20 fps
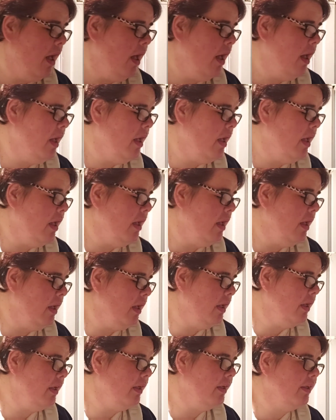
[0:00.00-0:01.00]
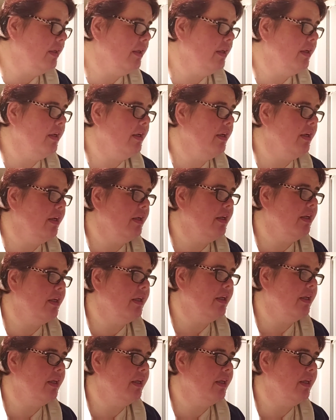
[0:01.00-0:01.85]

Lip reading: (no one is talking)